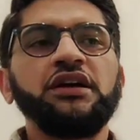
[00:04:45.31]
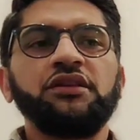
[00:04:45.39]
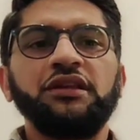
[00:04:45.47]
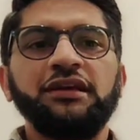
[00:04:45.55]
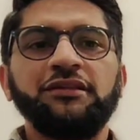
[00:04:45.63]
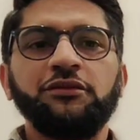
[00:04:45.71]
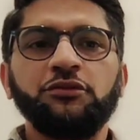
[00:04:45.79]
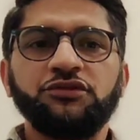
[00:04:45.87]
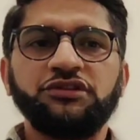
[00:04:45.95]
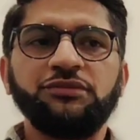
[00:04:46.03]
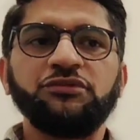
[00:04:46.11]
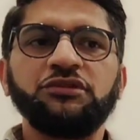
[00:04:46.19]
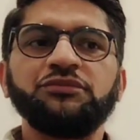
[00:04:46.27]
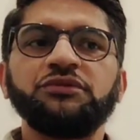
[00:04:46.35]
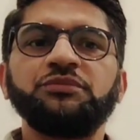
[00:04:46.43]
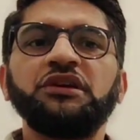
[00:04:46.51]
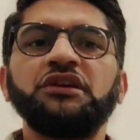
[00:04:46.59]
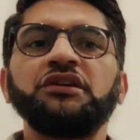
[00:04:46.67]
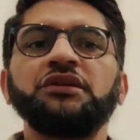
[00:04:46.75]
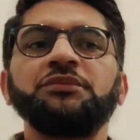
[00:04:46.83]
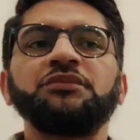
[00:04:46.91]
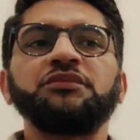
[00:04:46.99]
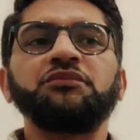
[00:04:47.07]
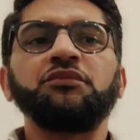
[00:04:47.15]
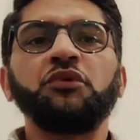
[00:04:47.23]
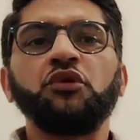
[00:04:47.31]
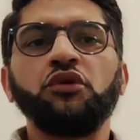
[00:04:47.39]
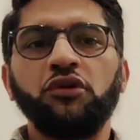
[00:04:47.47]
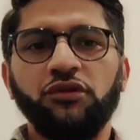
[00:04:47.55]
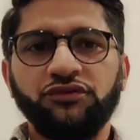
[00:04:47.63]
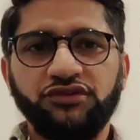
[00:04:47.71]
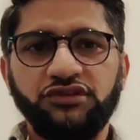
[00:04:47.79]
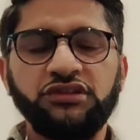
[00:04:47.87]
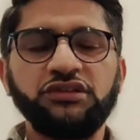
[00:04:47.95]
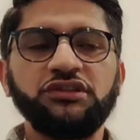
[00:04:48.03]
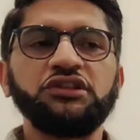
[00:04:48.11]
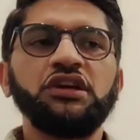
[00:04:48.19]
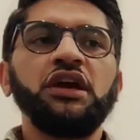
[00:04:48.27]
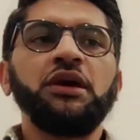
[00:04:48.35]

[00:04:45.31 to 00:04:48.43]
then those symptoms become more constant,